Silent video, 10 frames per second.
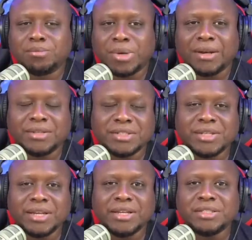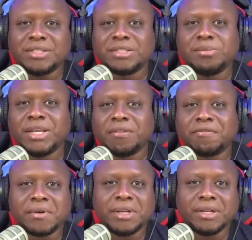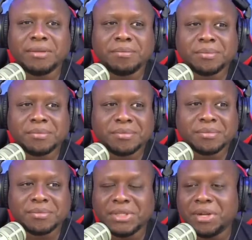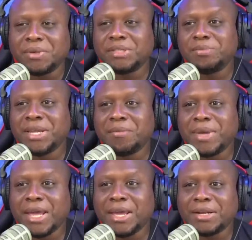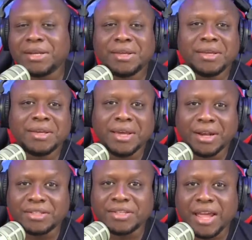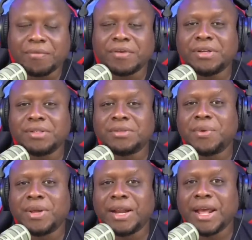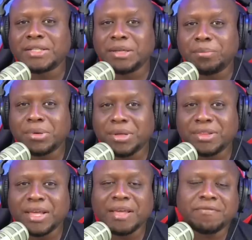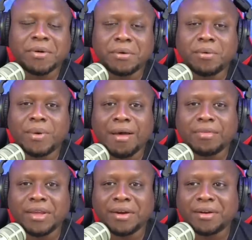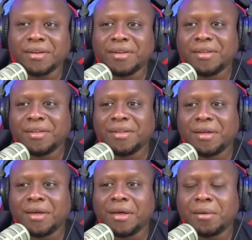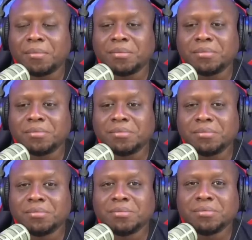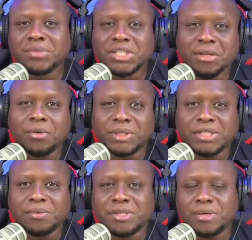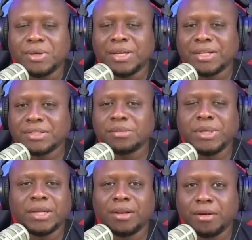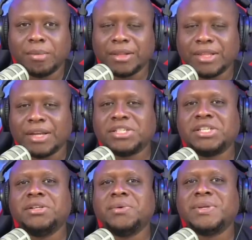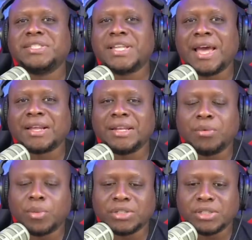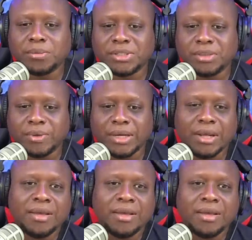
probably just thinking he's just being a freak you know, he's being a man. Kelly Stafford is the one that actually put that photo out there. Um, she knew what she was doing. Let's just be clear about that. She knew exactly what she was doing.